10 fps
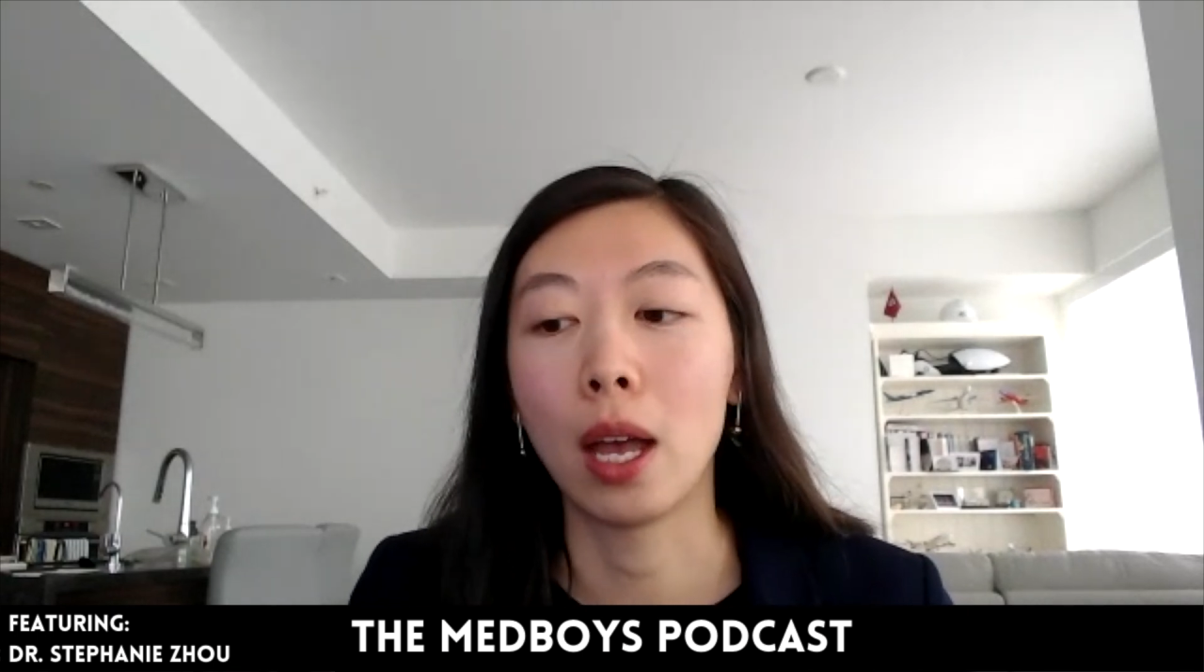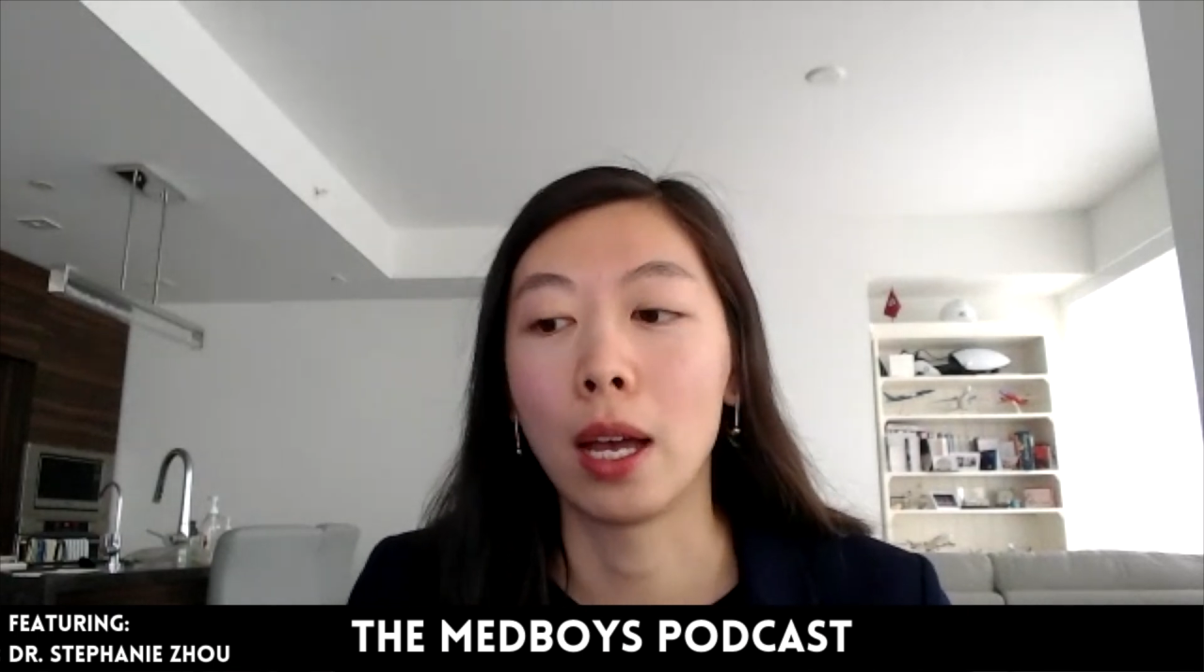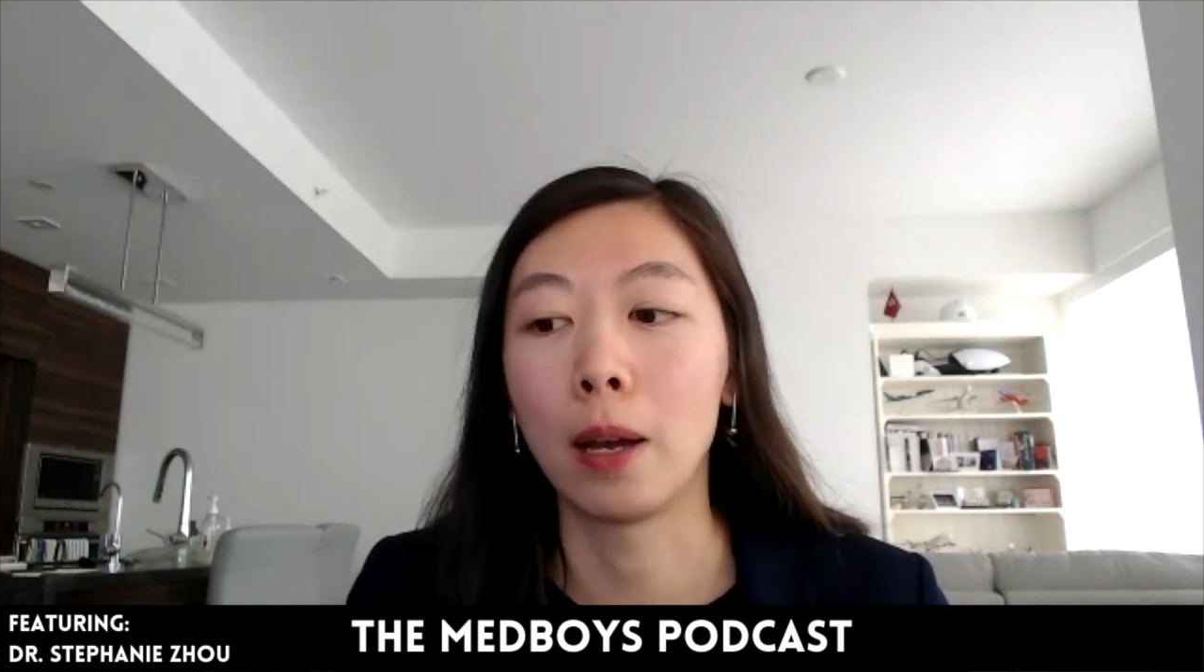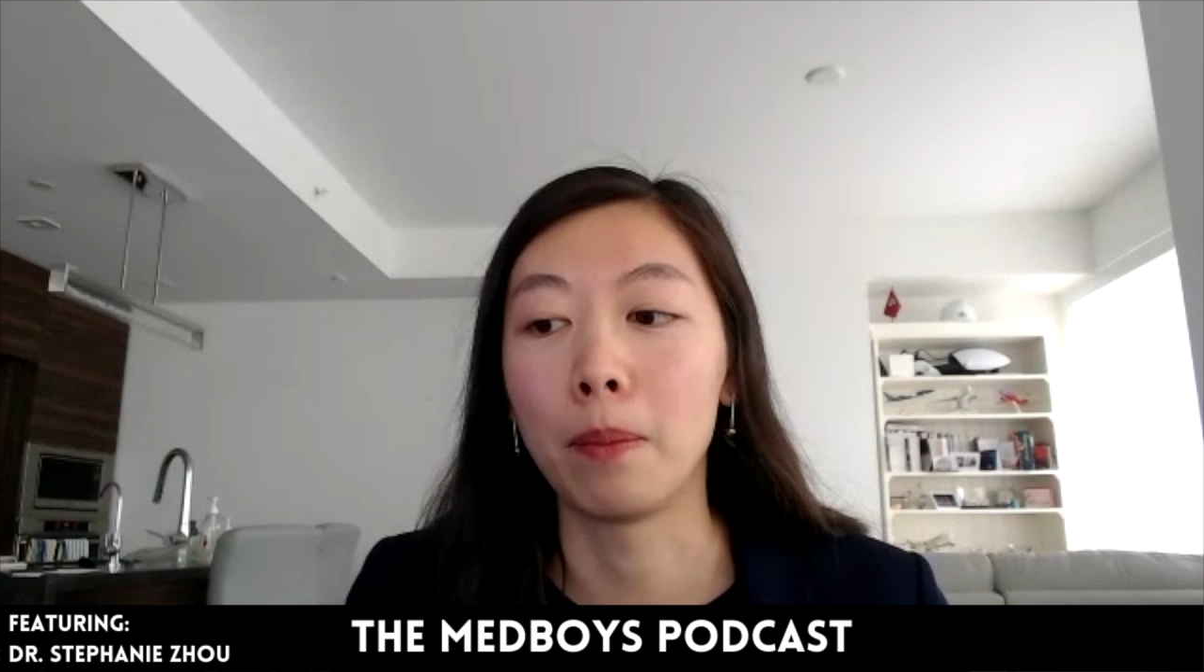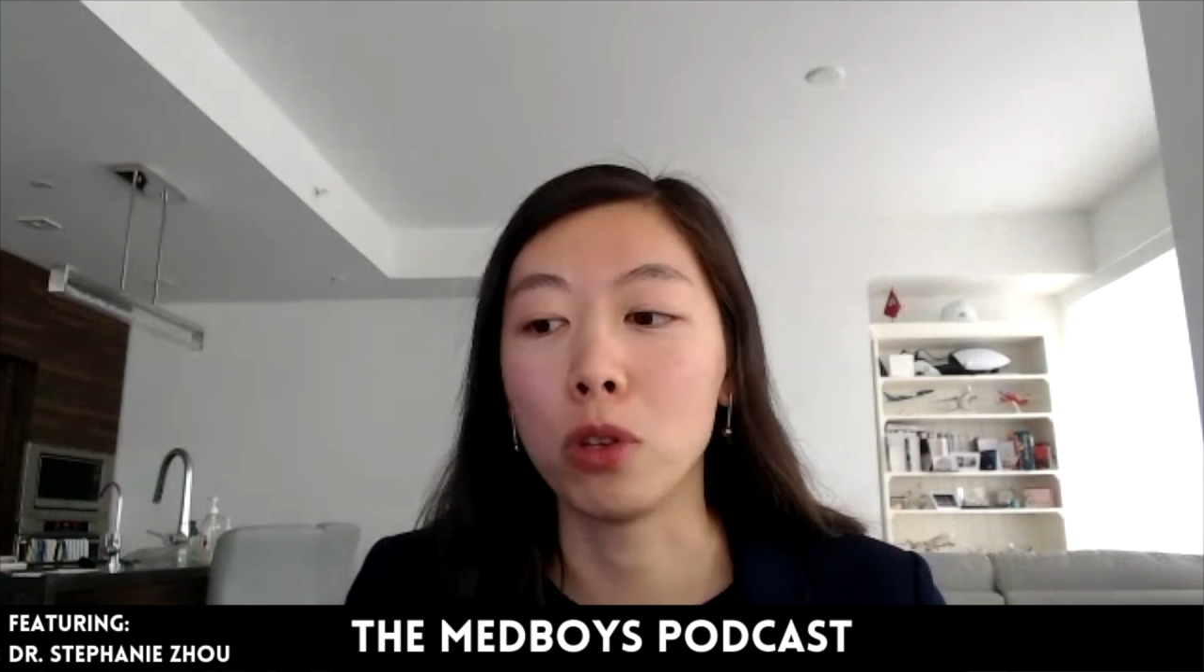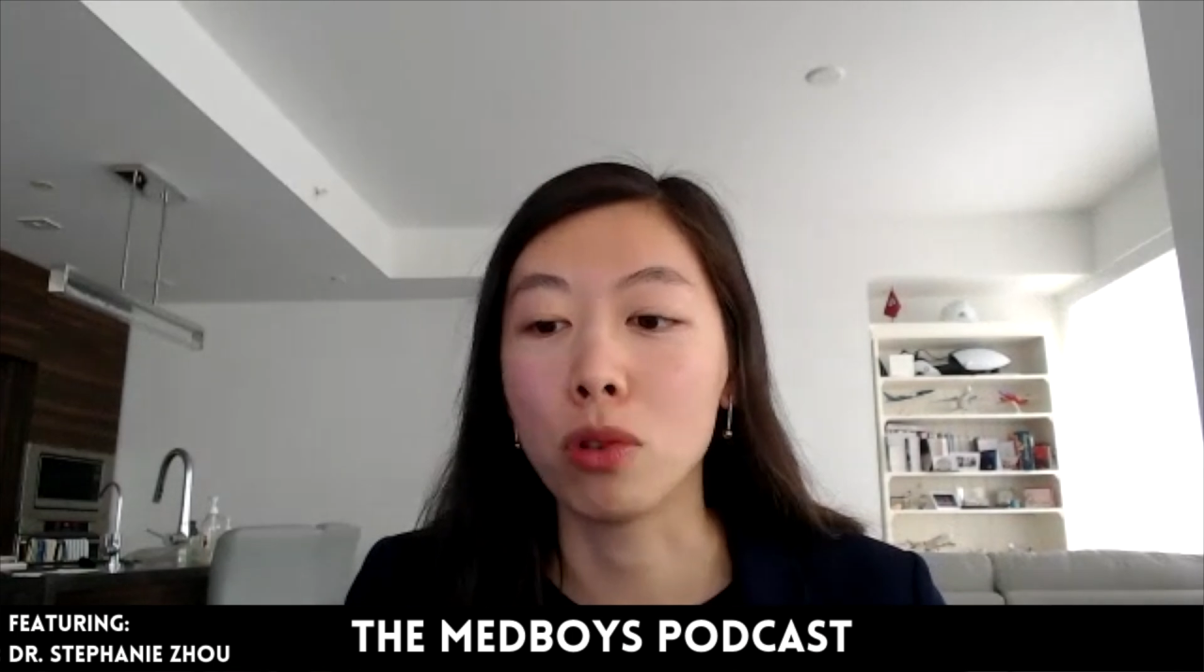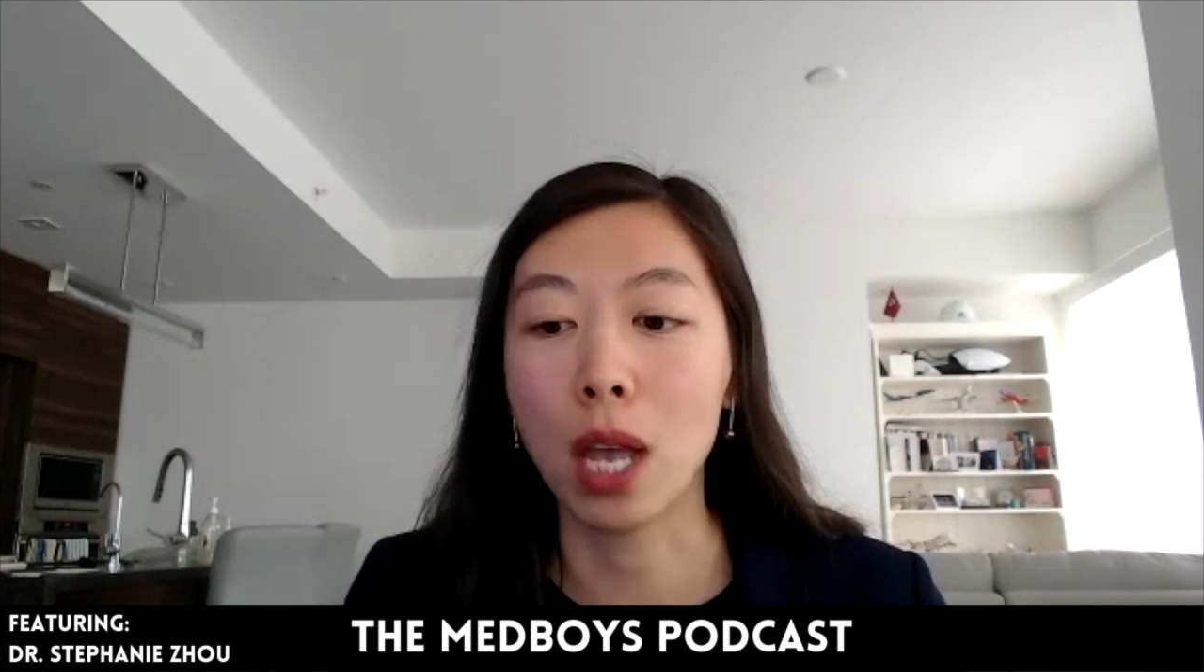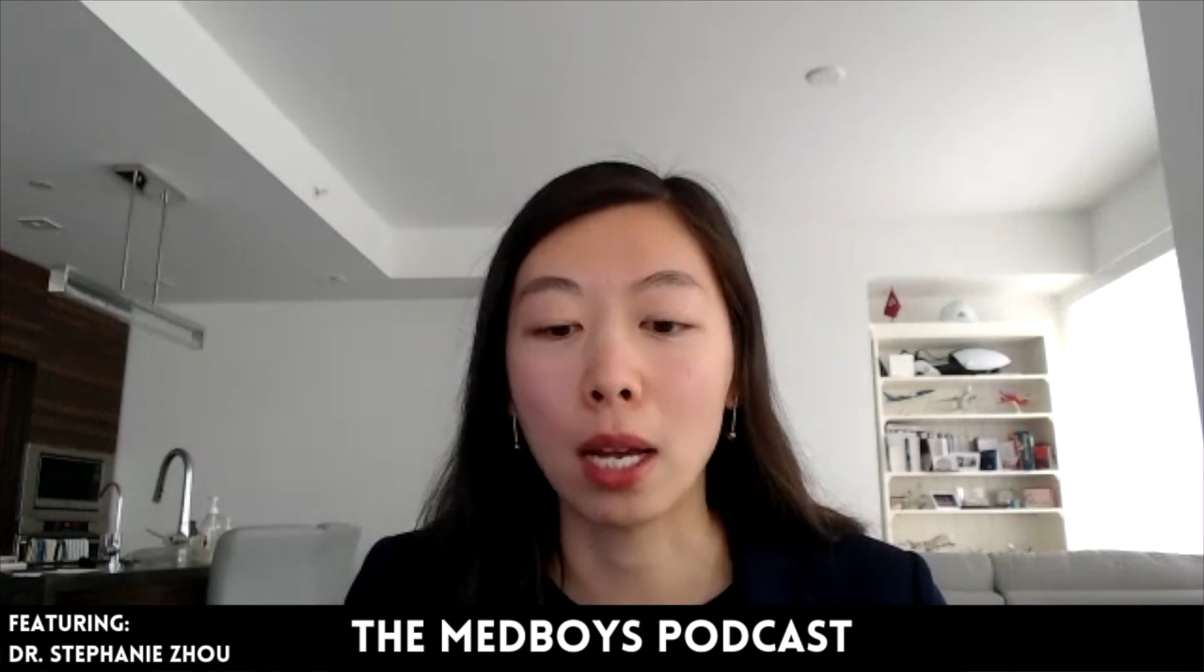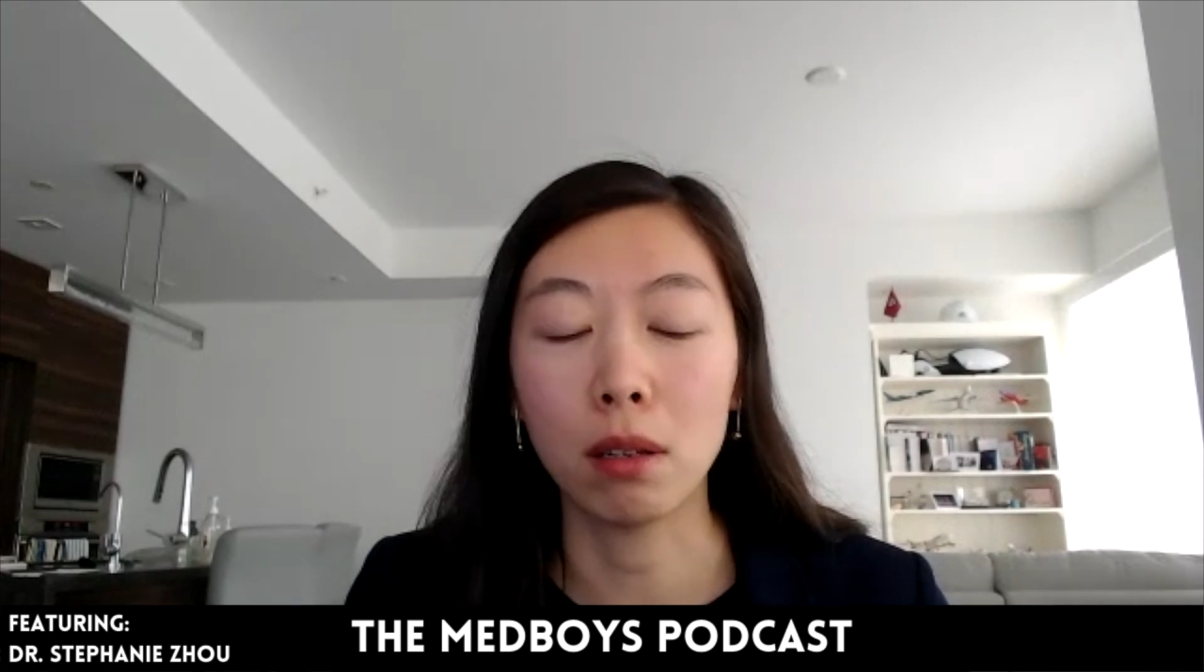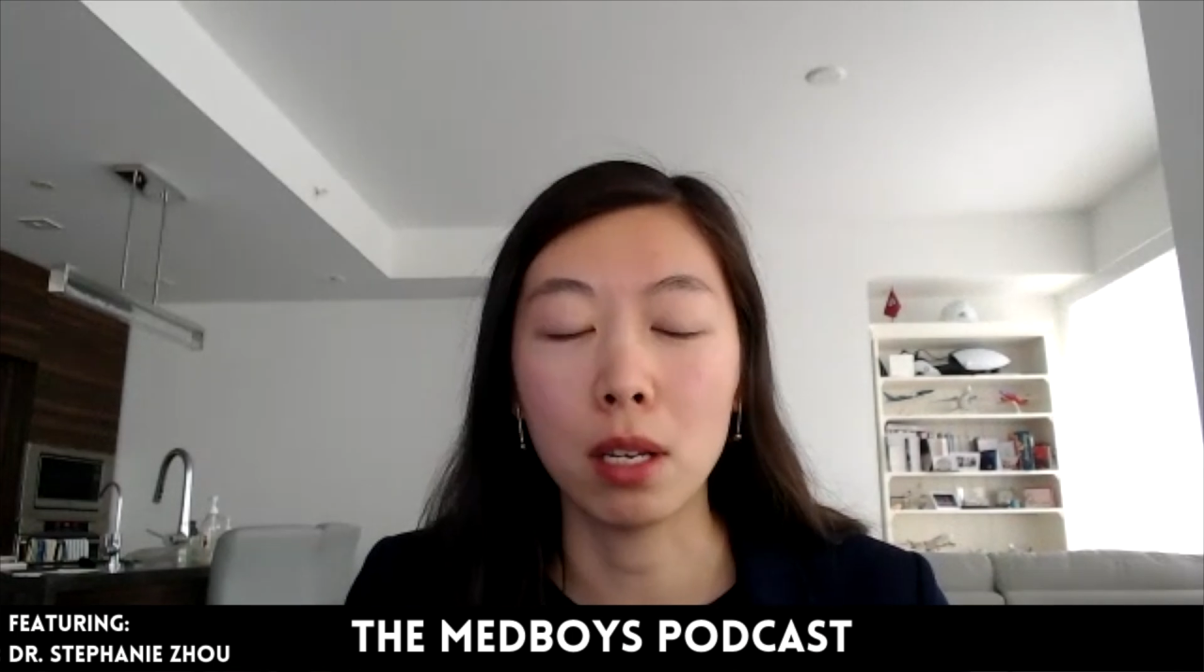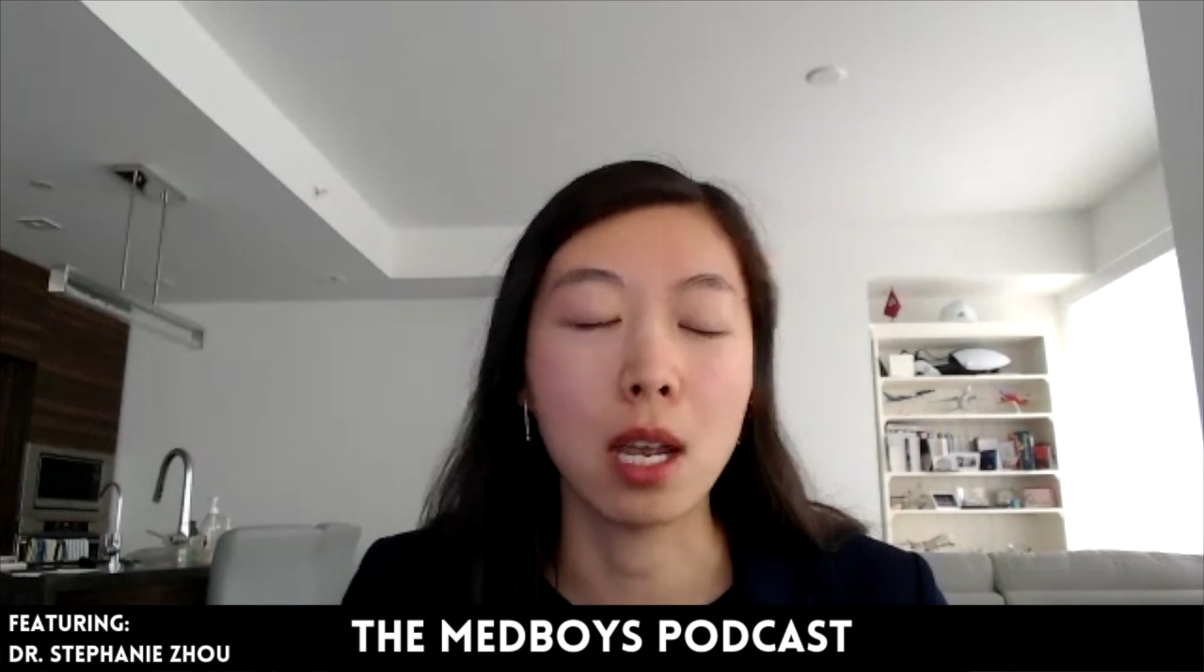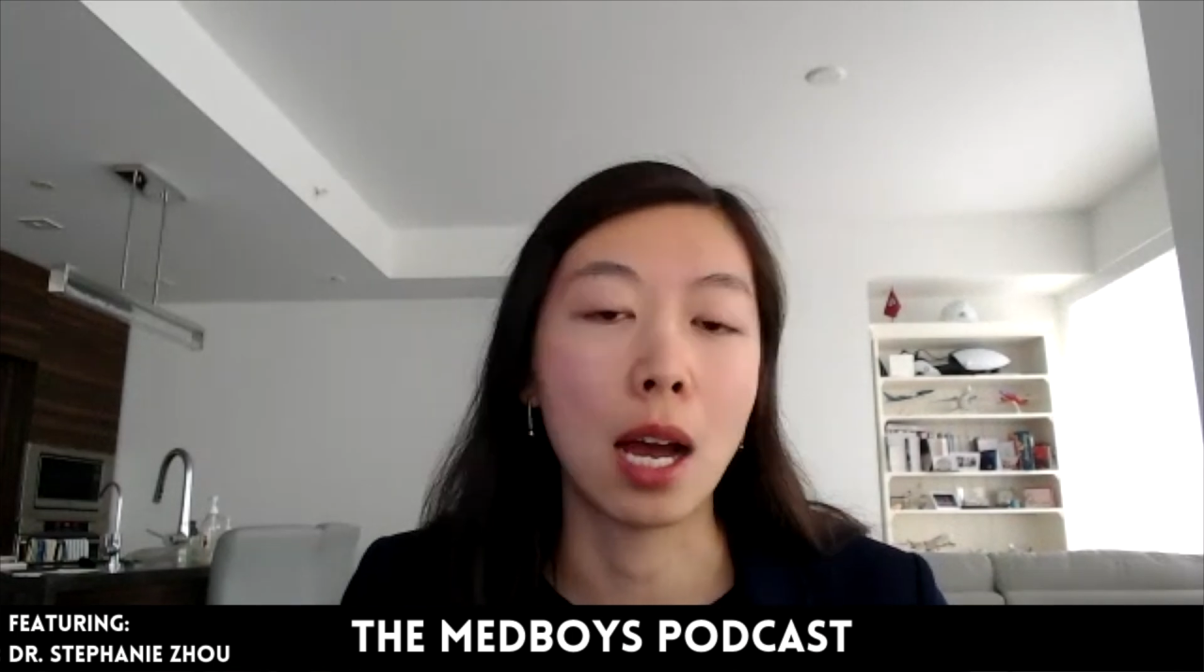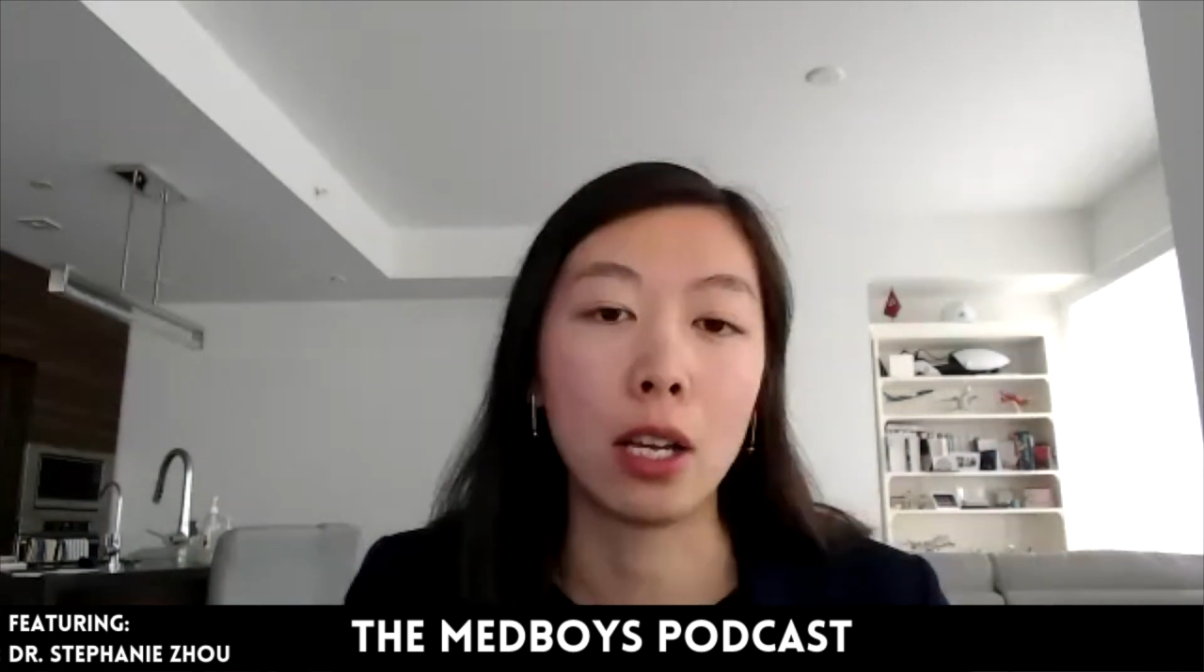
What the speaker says: you get EI,